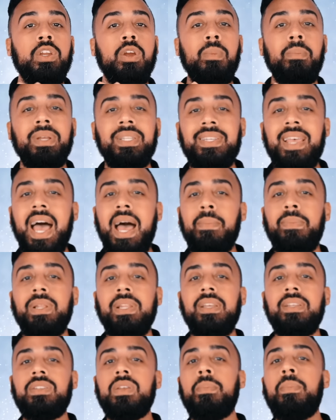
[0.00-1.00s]
Your
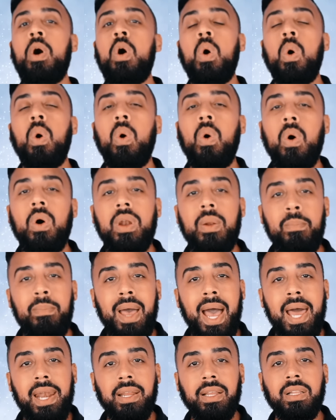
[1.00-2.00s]
metabolism
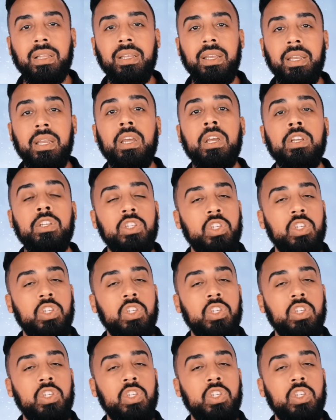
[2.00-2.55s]
automatically